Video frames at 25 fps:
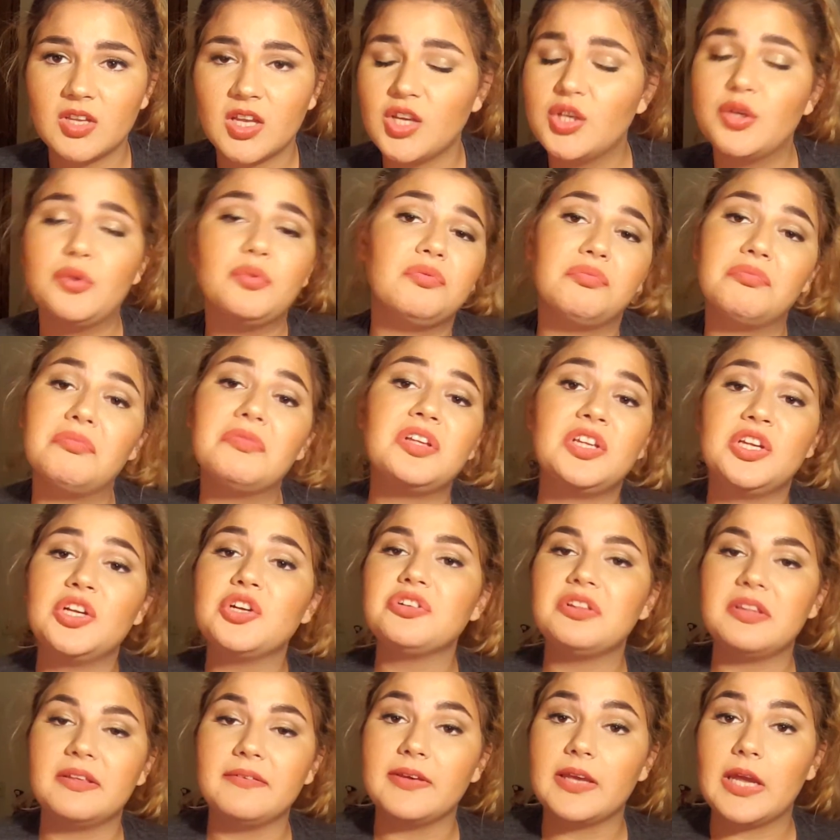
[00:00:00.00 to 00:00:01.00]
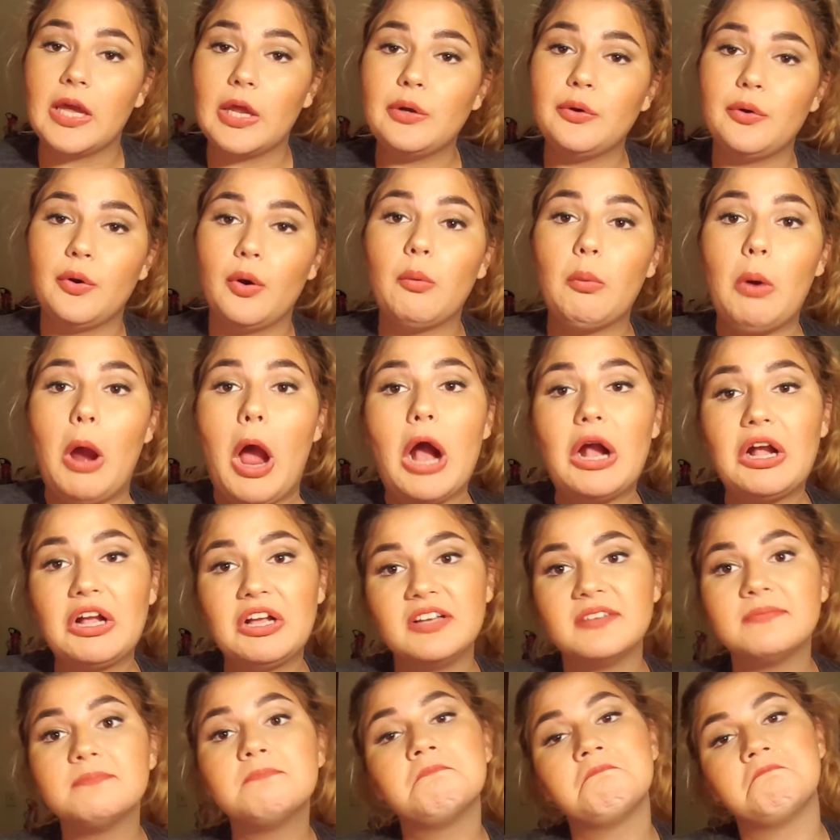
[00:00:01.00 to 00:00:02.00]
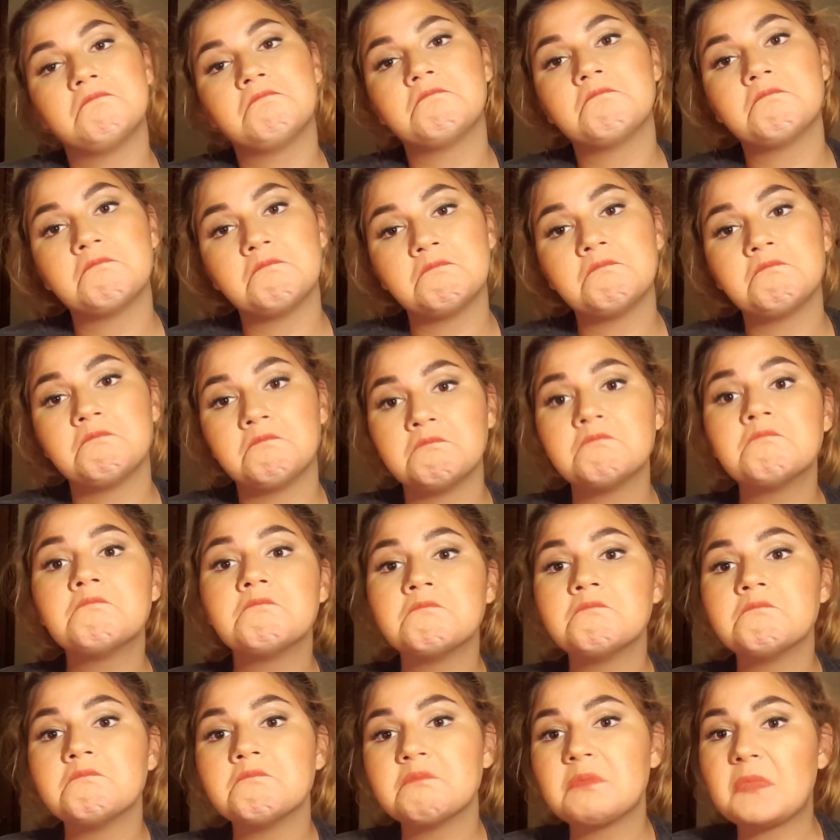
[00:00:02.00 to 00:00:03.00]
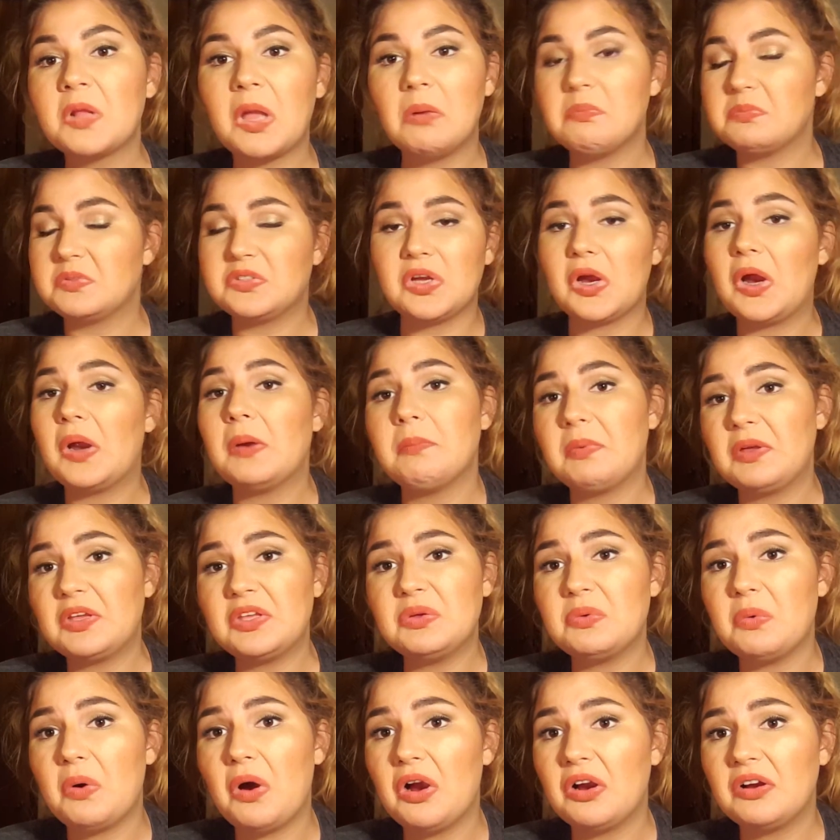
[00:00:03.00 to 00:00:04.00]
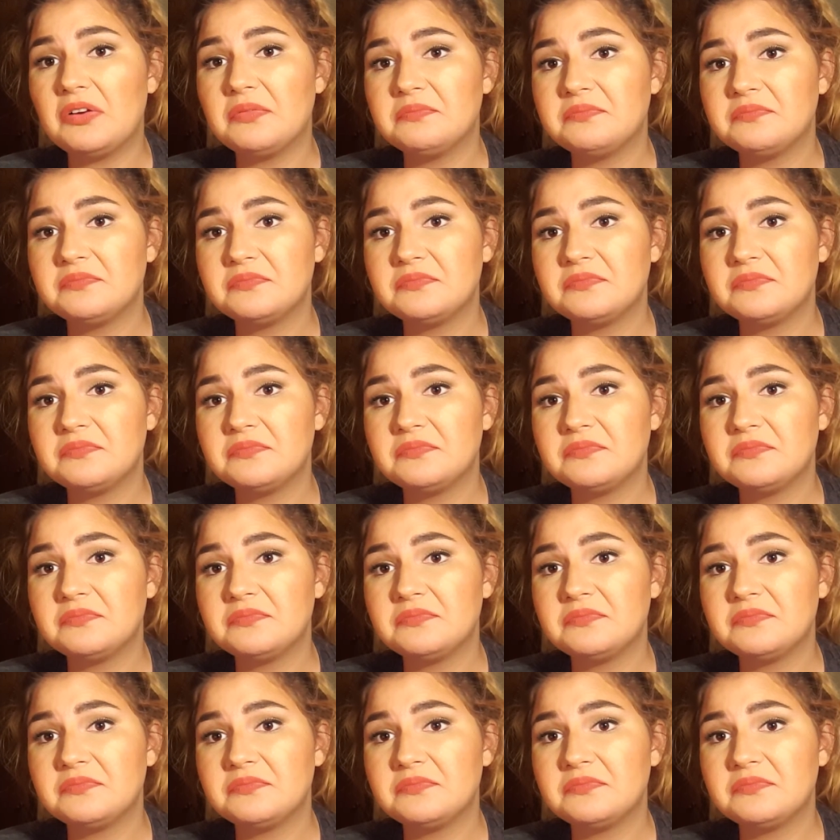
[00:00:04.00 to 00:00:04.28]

you're living under a rock. I'm sorry, but you are.